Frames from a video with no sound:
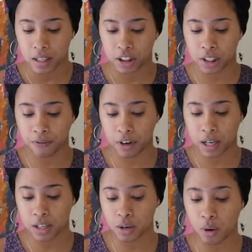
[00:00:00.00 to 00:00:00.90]
she
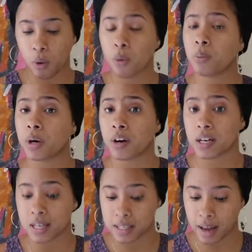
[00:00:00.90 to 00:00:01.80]
forgets her own
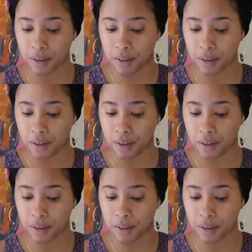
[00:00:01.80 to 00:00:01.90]
weariness